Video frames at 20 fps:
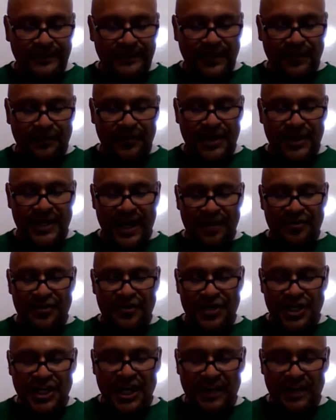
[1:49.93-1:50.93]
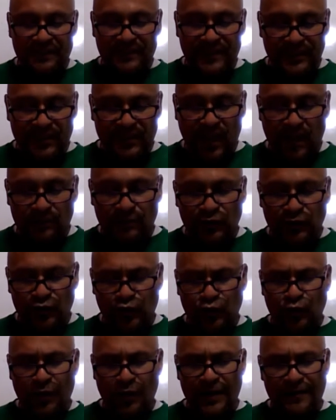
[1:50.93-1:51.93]
Green energy gives us almost
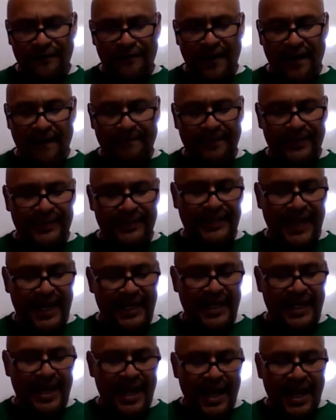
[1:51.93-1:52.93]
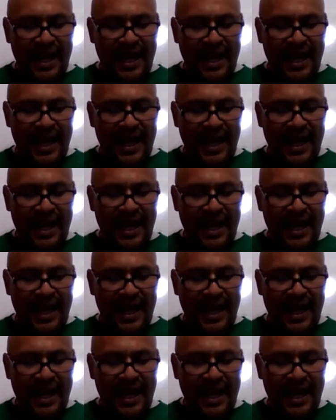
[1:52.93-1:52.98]
25%